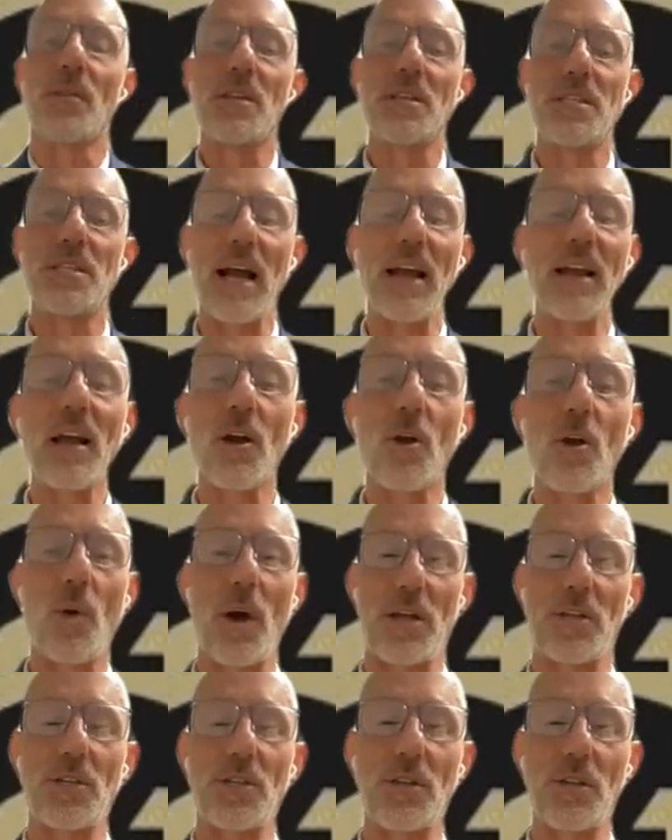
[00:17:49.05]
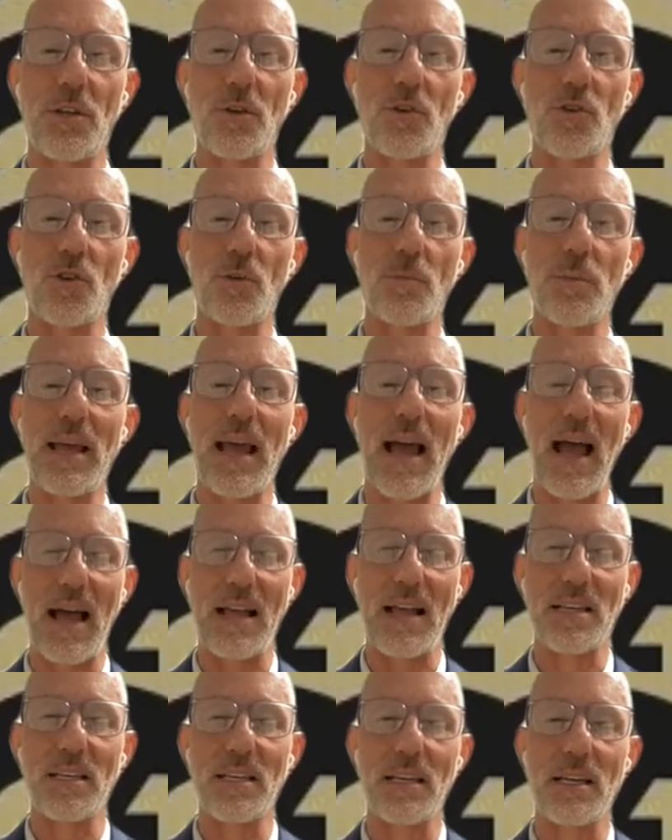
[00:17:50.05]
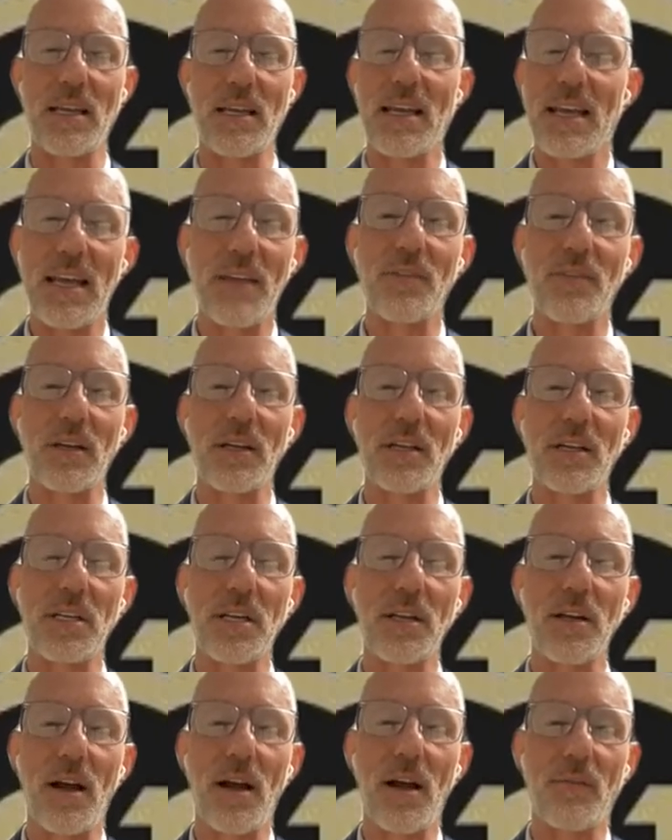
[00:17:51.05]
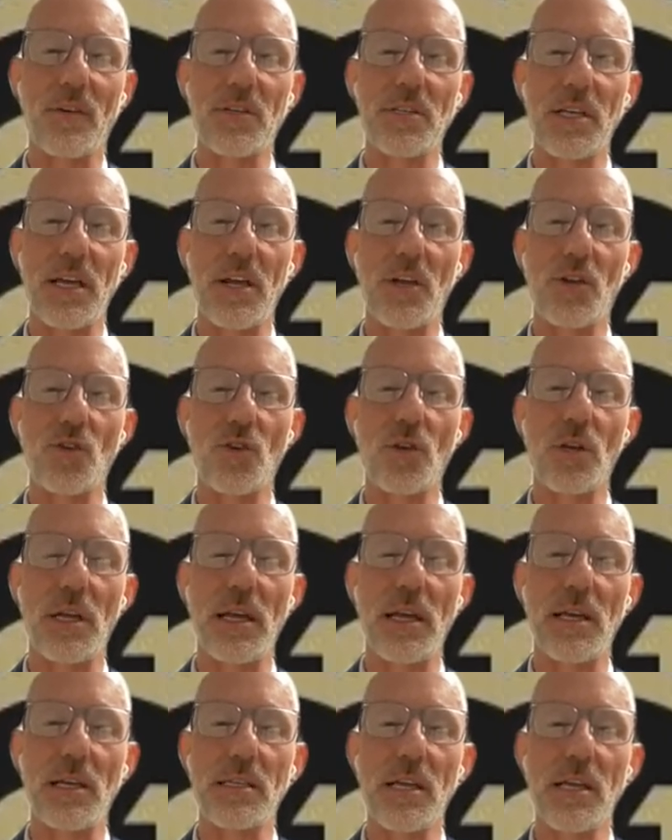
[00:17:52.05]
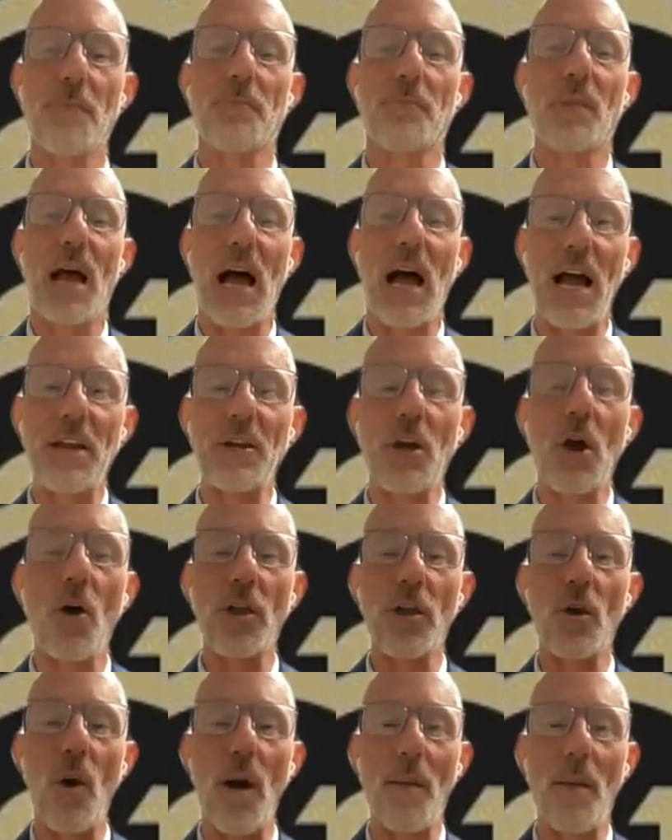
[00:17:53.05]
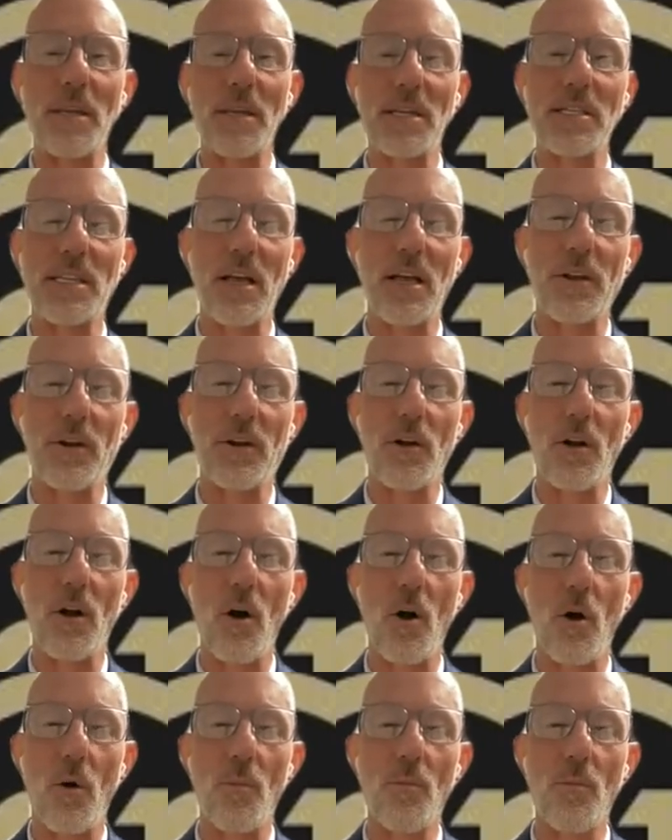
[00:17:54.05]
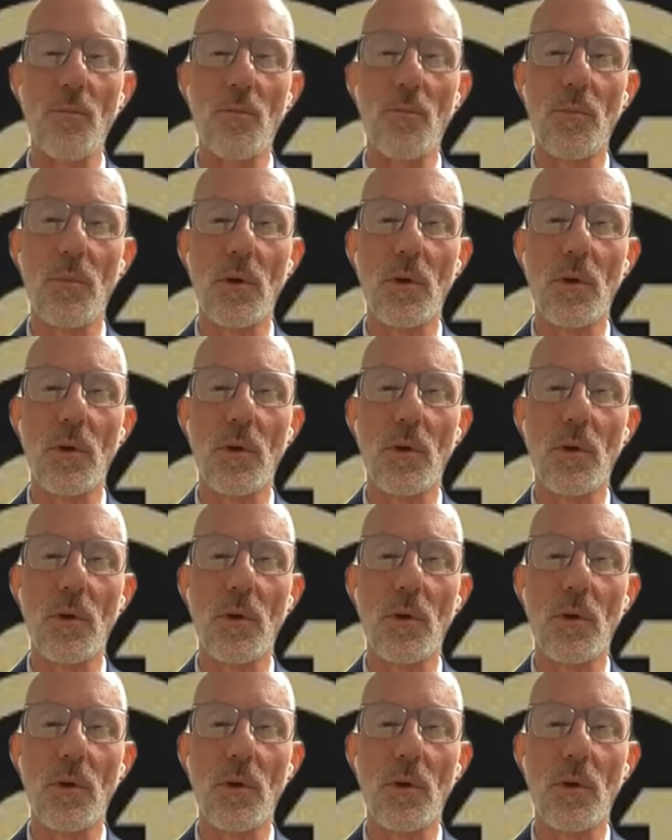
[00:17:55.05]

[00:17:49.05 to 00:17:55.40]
The second question that you should be asking in the listing conversation is I know you want me to sell your home.